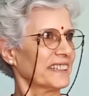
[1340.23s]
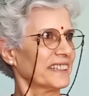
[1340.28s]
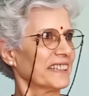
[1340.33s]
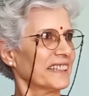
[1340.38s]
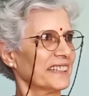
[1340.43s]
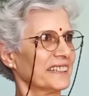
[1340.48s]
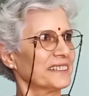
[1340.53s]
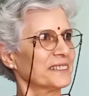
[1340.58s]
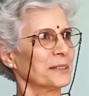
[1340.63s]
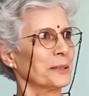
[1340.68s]
And
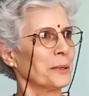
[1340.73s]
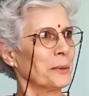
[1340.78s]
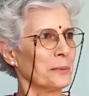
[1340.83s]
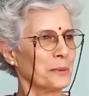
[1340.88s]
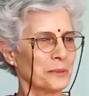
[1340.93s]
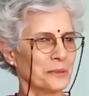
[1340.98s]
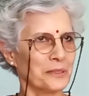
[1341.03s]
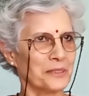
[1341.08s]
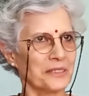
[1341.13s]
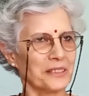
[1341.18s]
so it
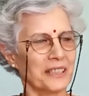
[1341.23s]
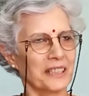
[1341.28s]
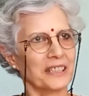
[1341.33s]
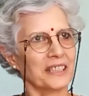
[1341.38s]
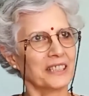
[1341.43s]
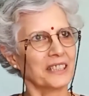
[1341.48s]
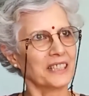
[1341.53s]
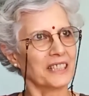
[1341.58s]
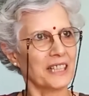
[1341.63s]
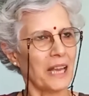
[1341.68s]
was,
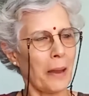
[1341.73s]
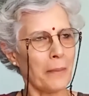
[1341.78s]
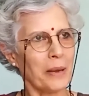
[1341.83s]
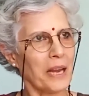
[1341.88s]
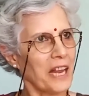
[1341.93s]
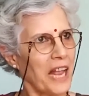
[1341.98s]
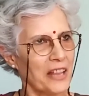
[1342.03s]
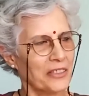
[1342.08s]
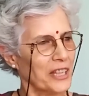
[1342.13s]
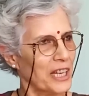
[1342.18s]

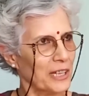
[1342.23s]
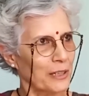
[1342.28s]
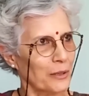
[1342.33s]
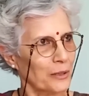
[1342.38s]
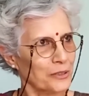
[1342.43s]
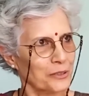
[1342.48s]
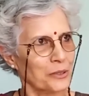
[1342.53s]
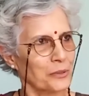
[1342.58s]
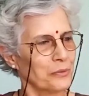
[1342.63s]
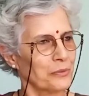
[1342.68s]
and there are
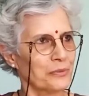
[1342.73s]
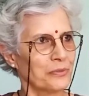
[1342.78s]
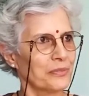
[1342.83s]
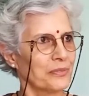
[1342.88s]
lots of